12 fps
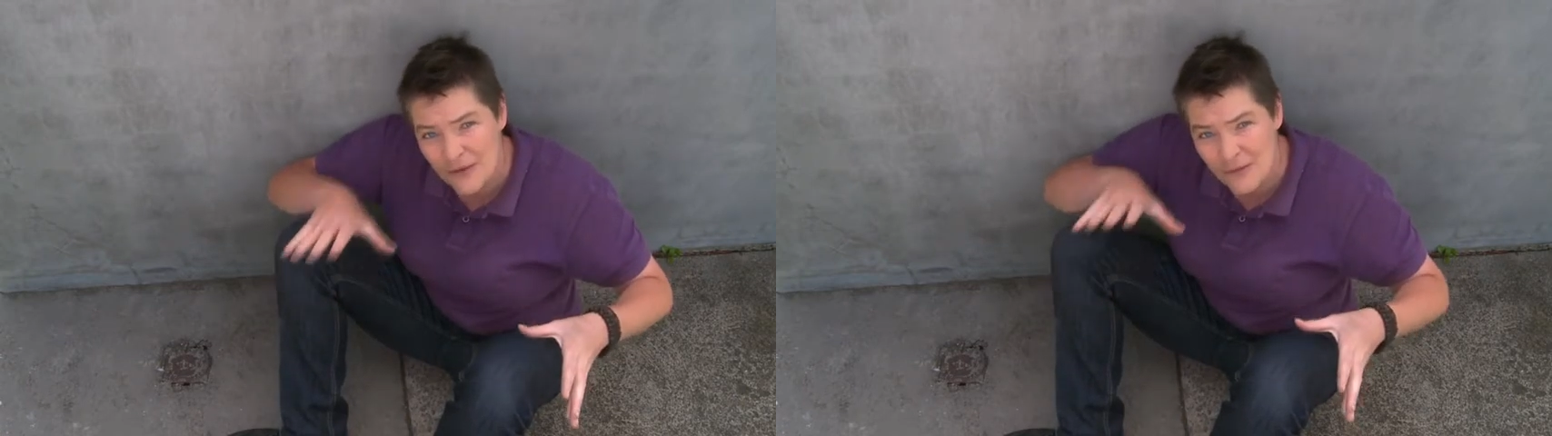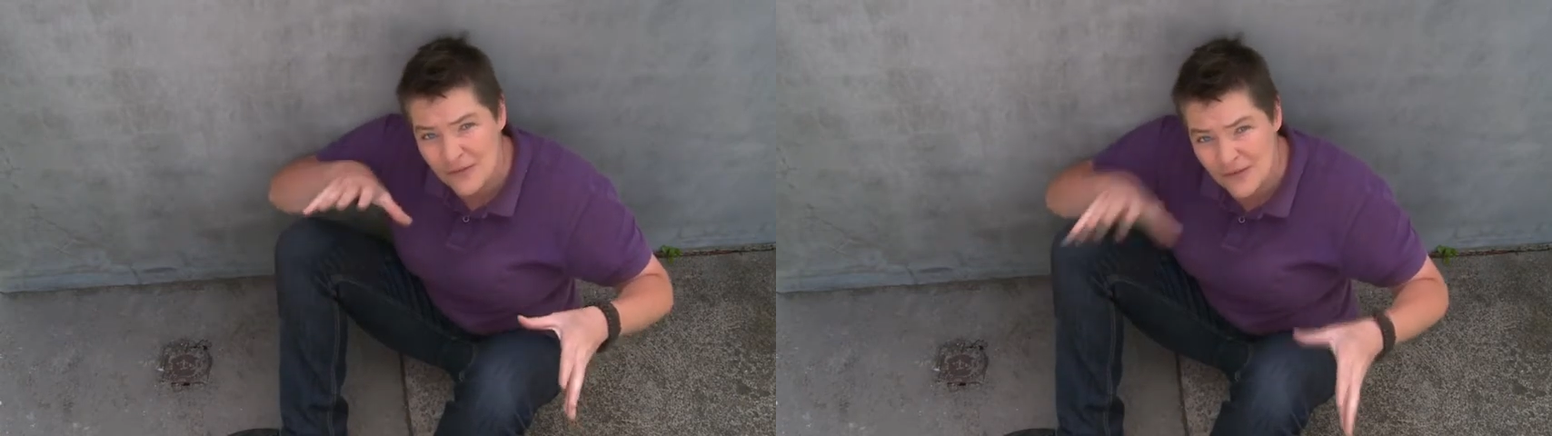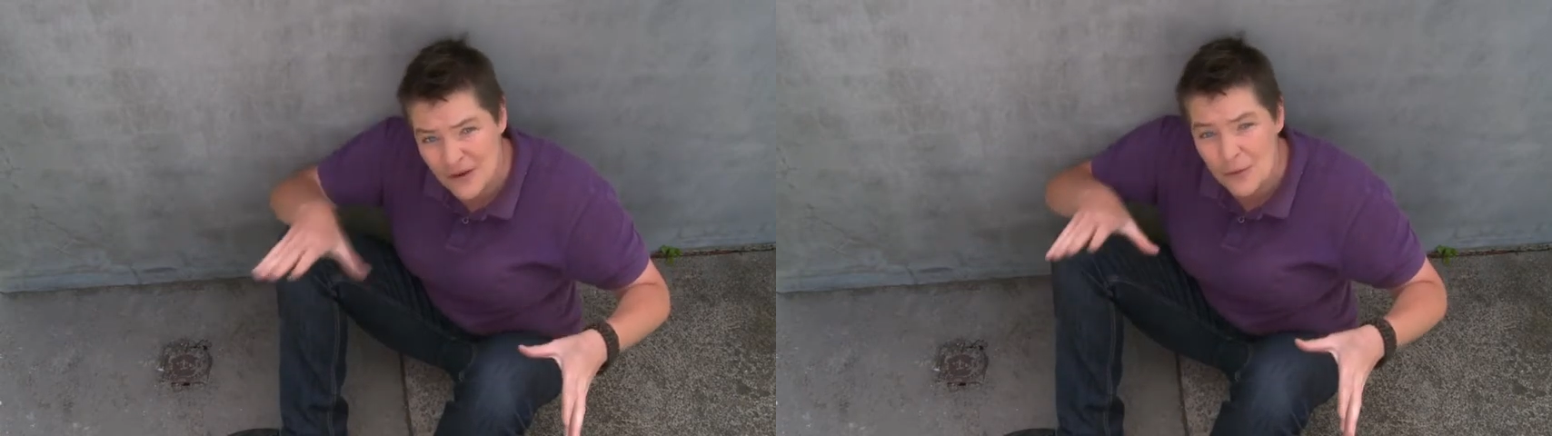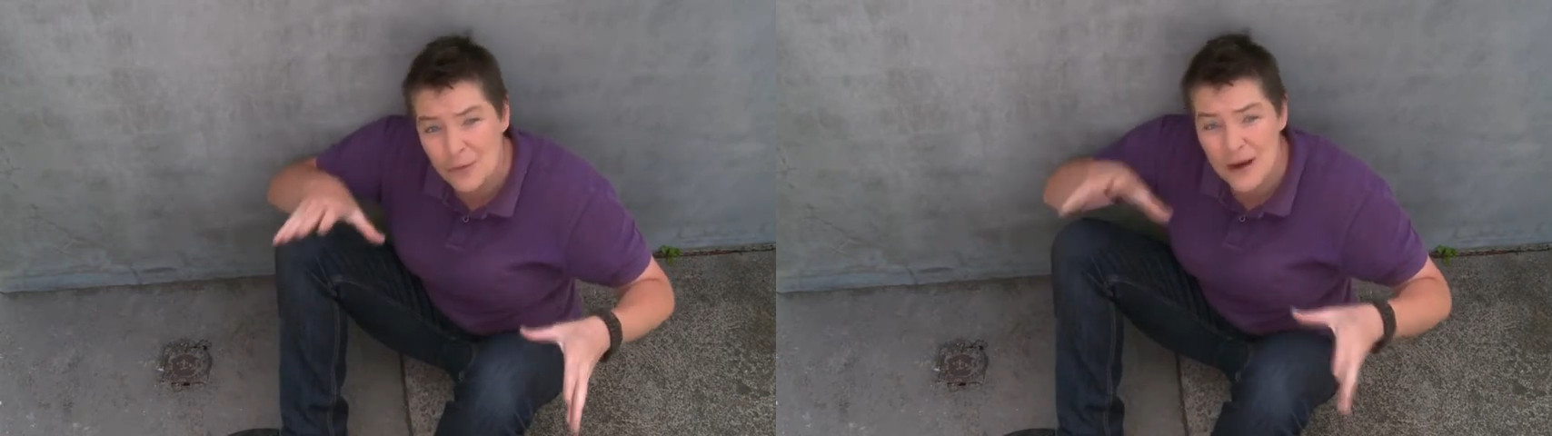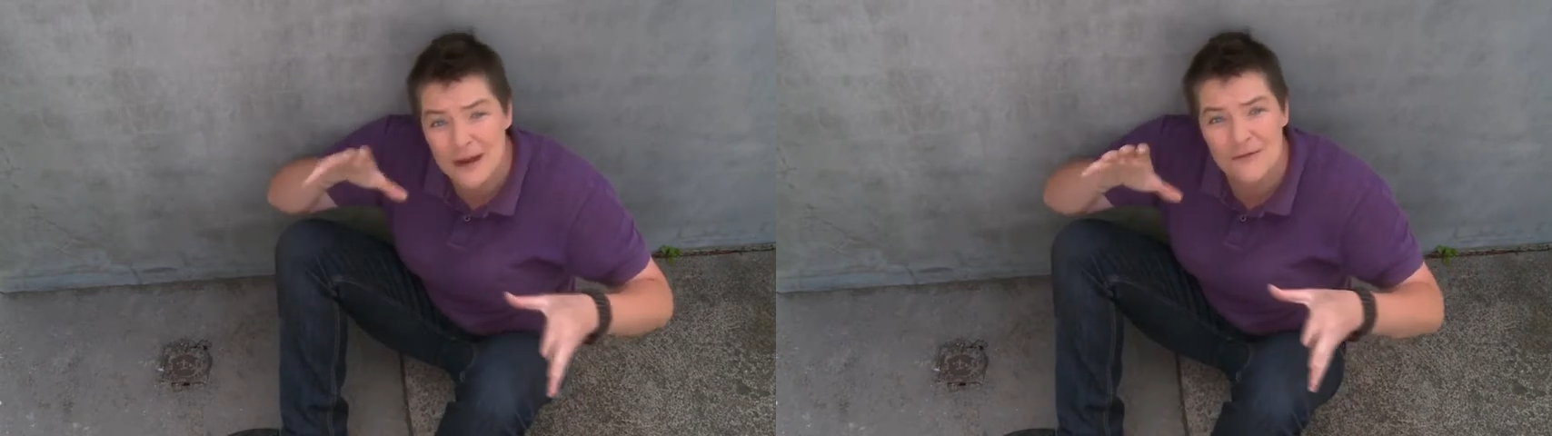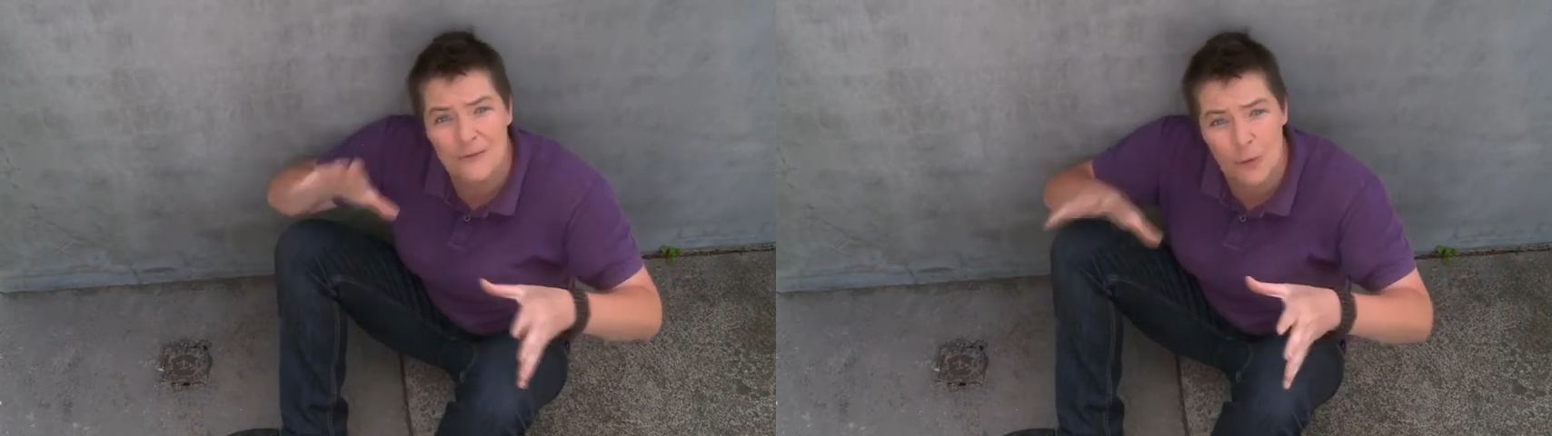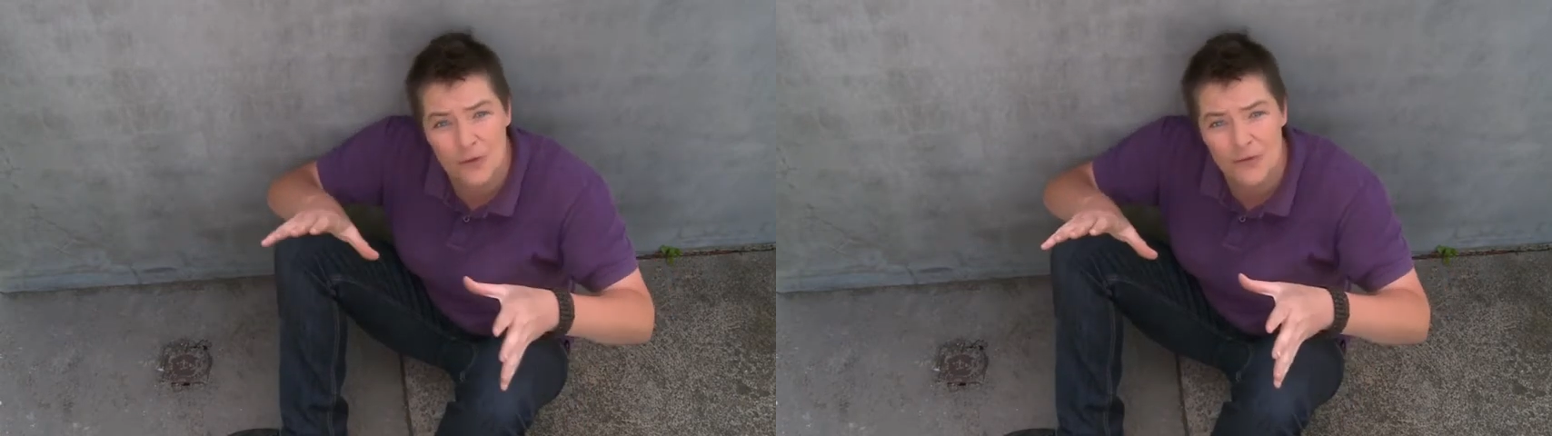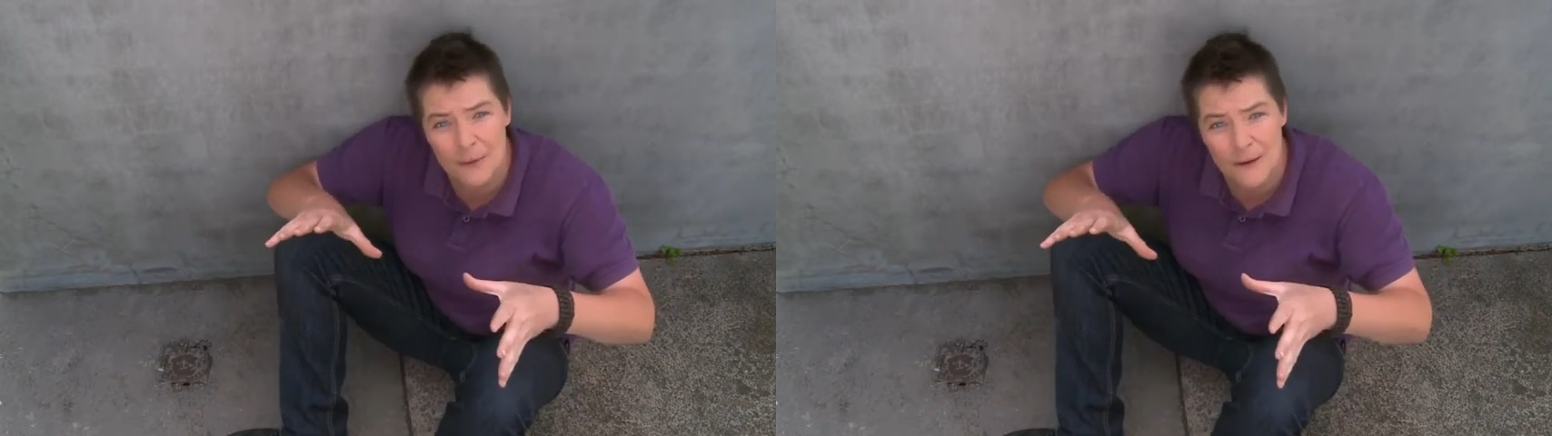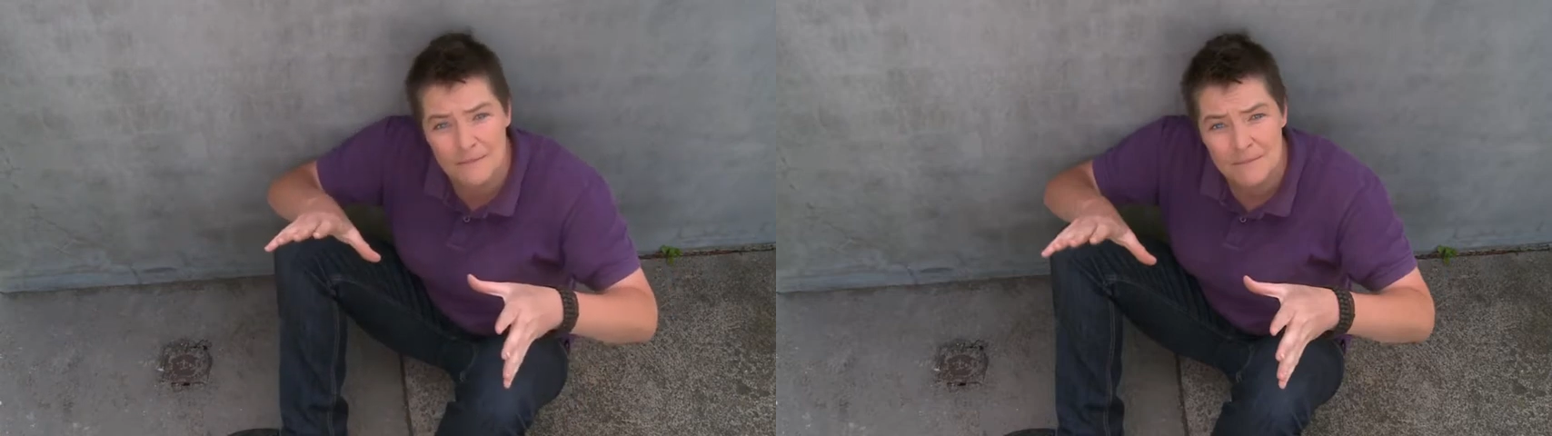of steel
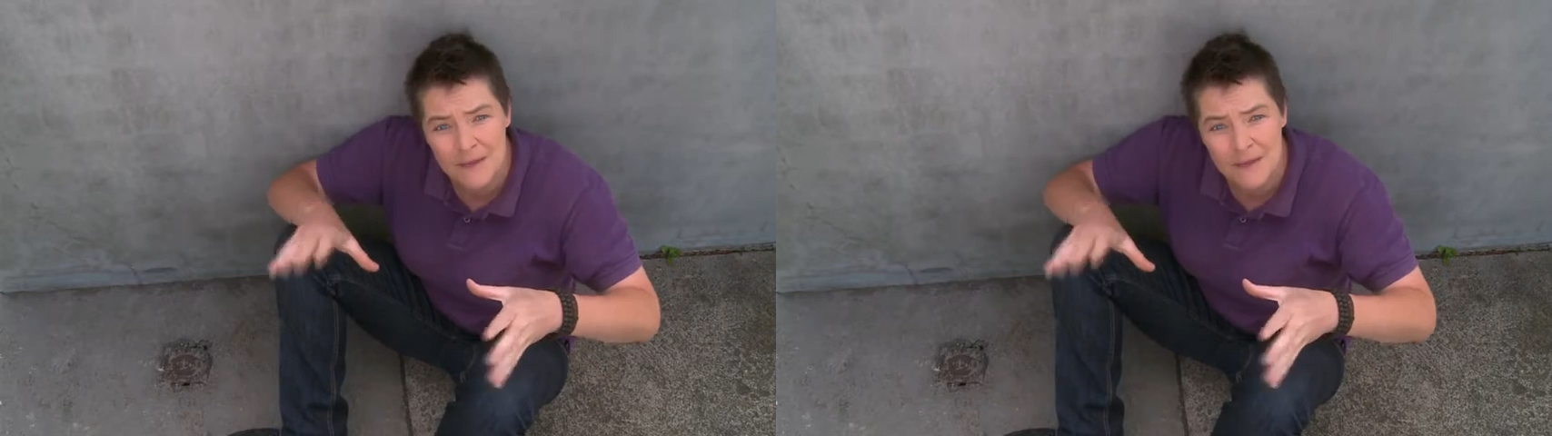reinforcement.